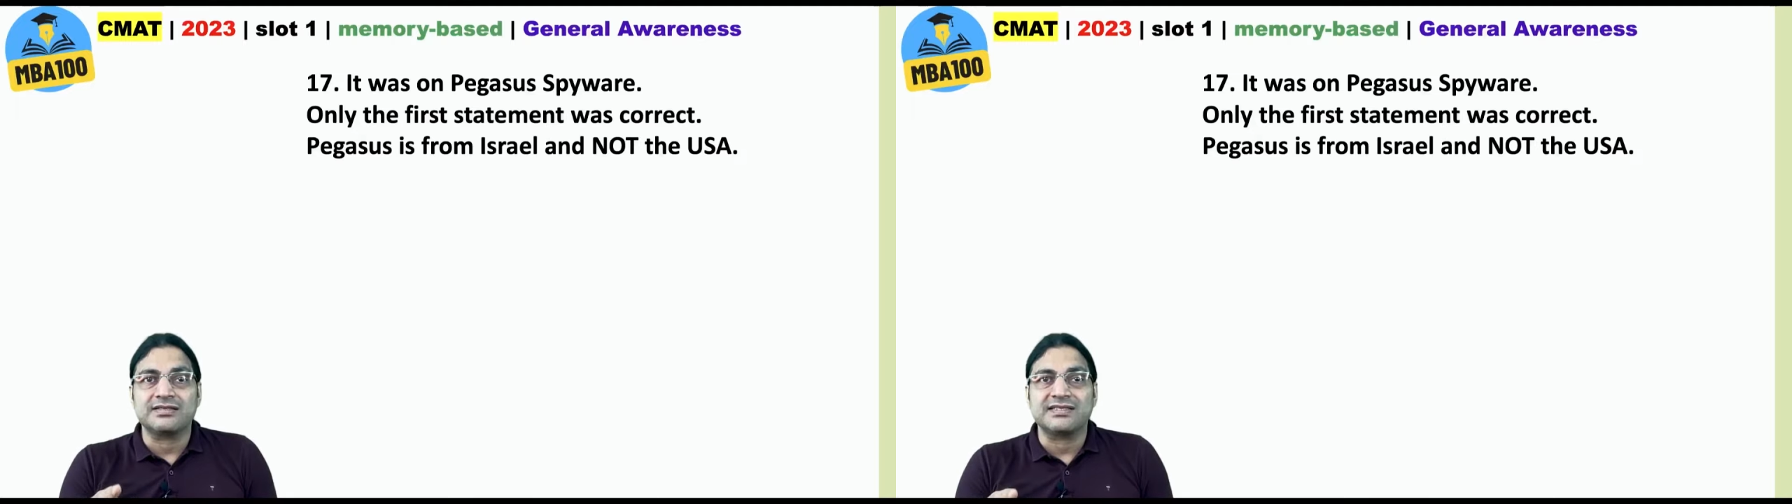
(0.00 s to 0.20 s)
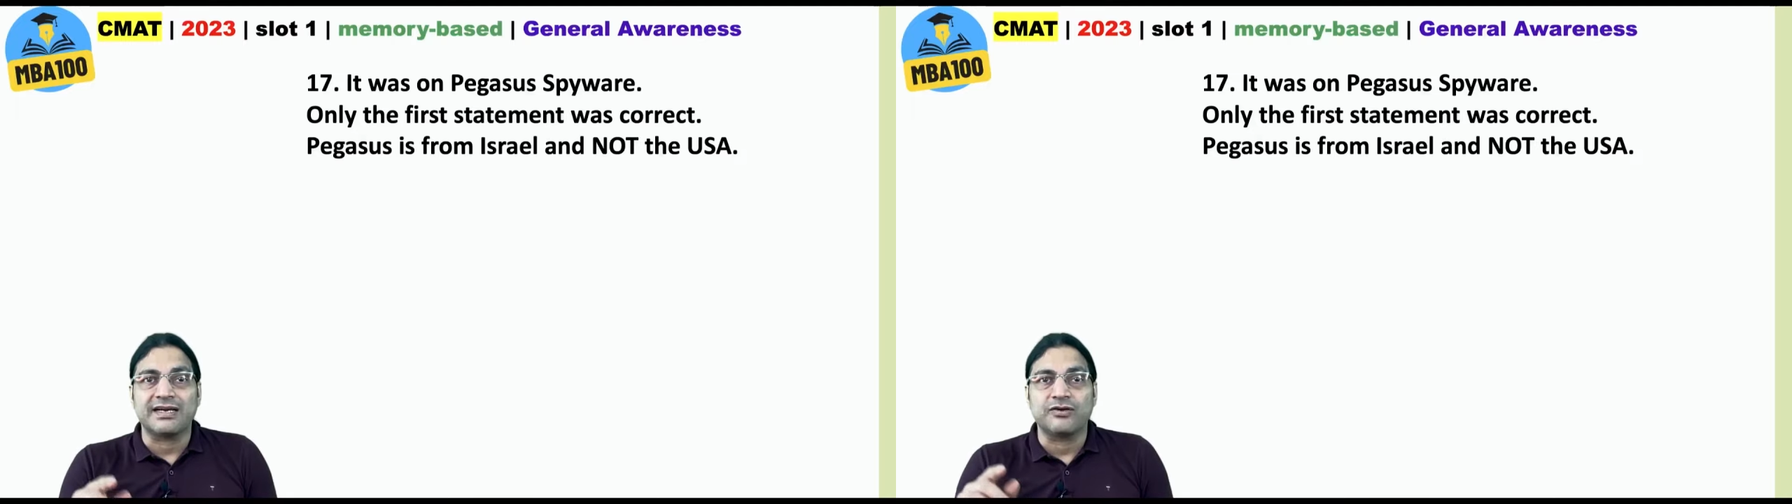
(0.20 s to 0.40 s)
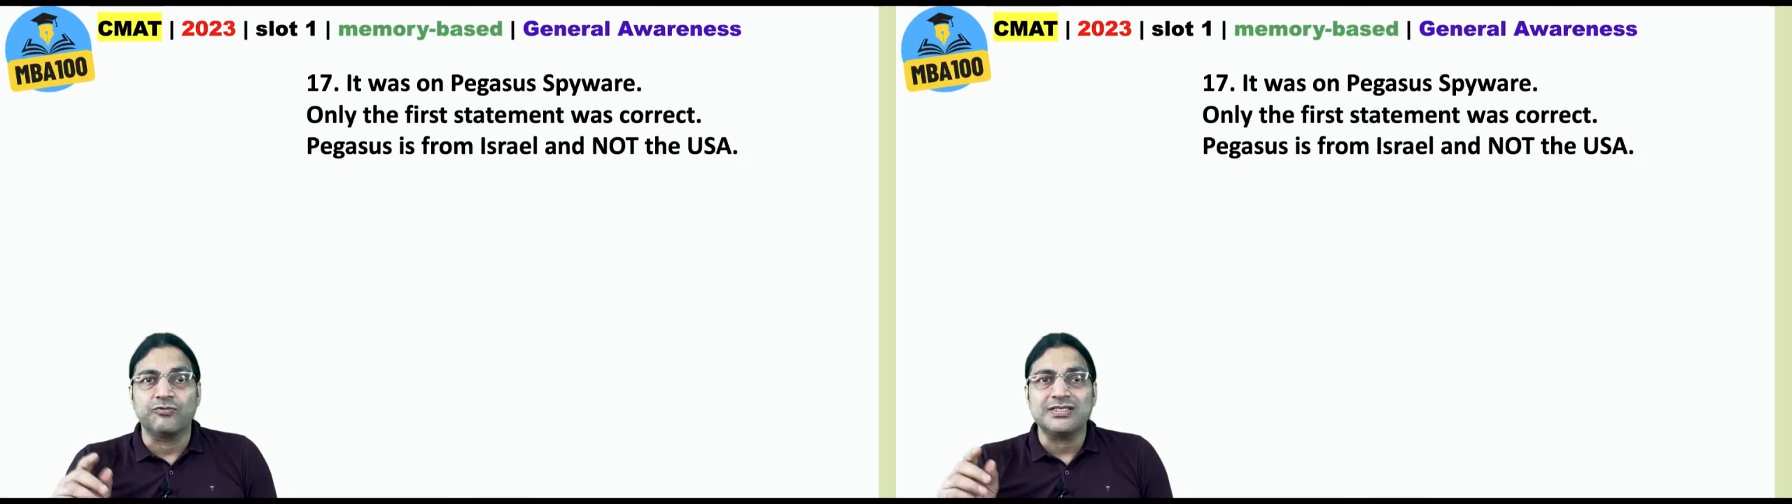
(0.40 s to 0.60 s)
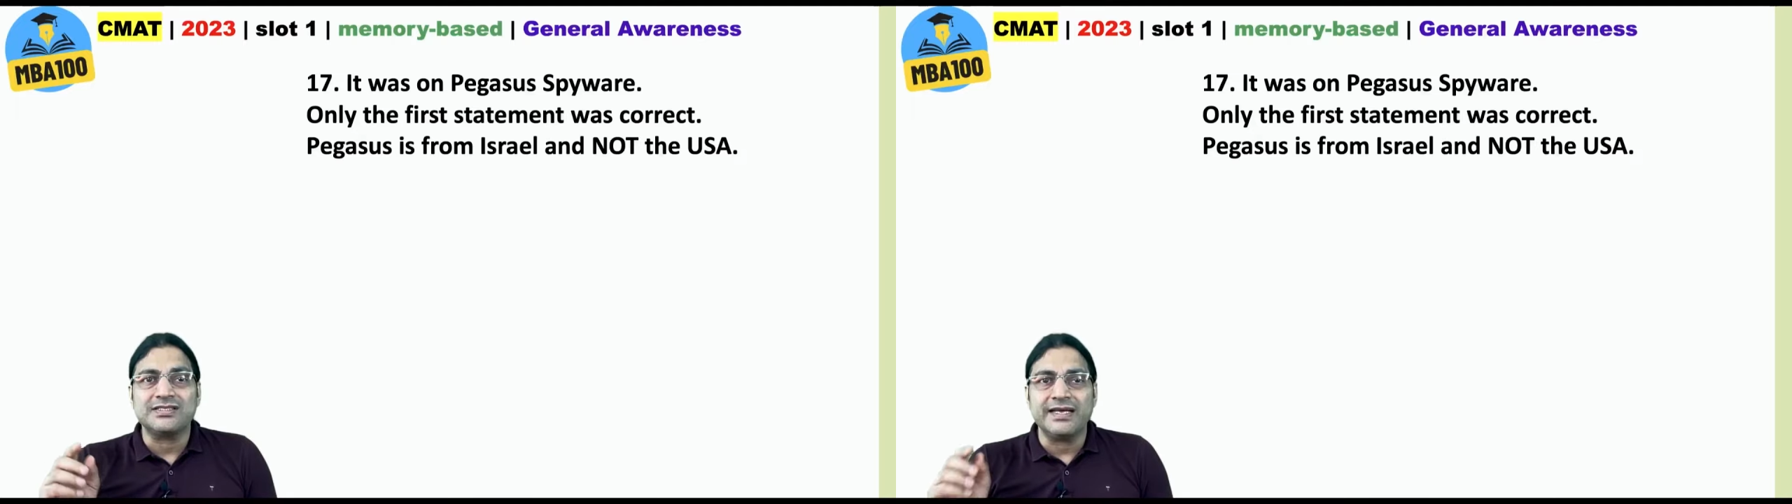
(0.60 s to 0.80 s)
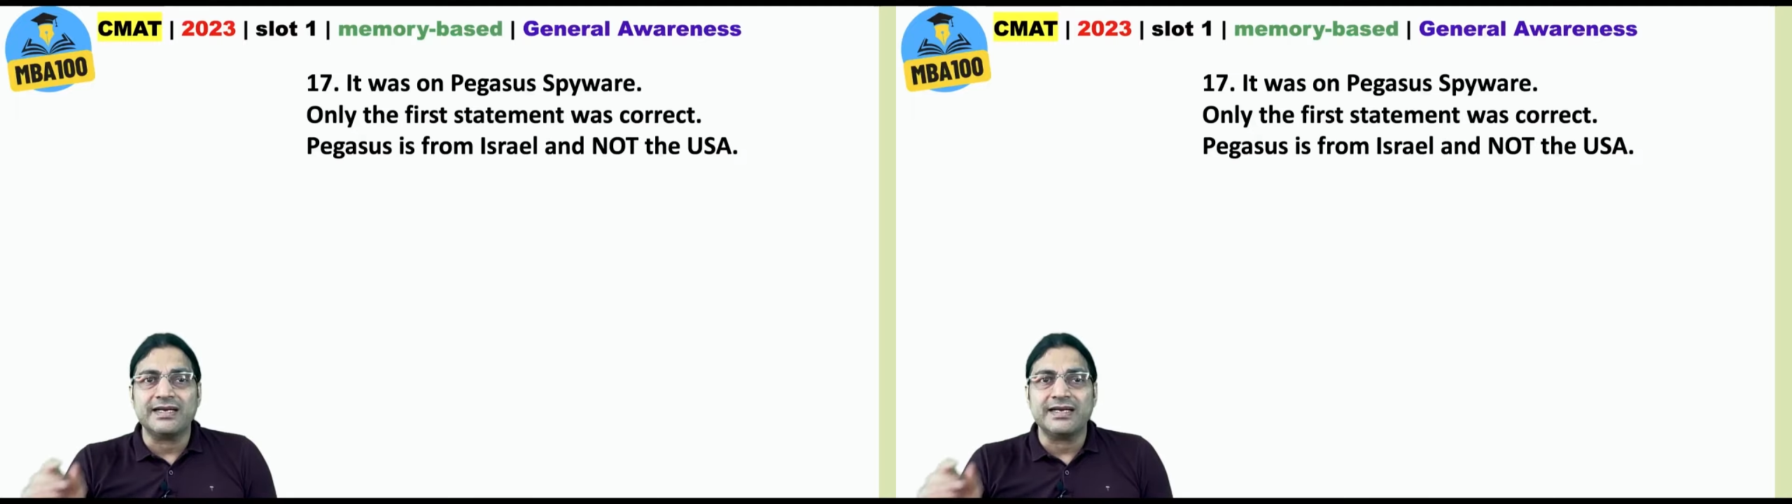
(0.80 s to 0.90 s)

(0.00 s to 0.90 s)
second was